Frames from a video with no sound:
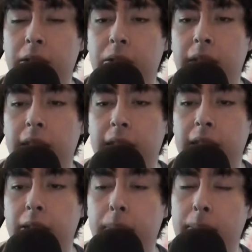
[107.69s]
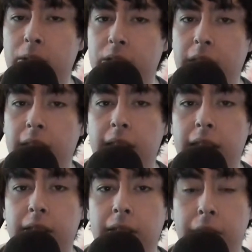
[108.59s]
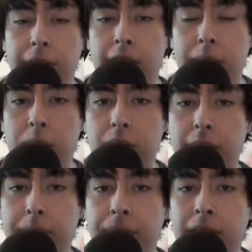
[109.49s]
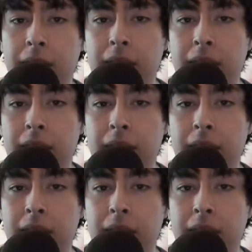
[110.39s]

including uh, Kindle Publishing and their affiliate program.